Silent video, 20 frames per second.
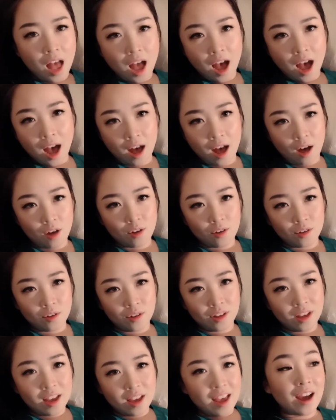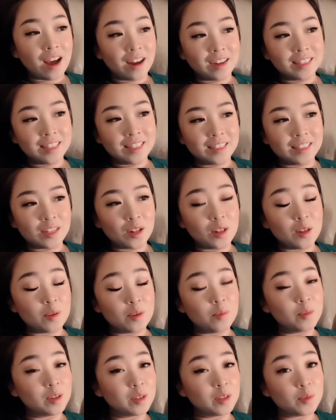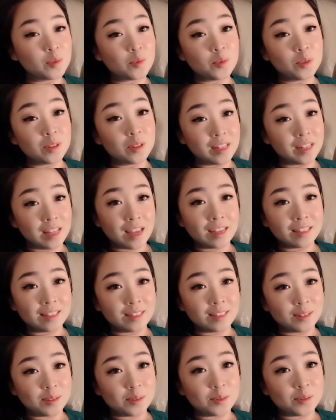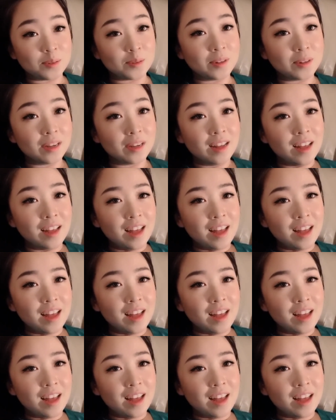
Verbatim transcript: How? I got to tell him he's a really nice dude,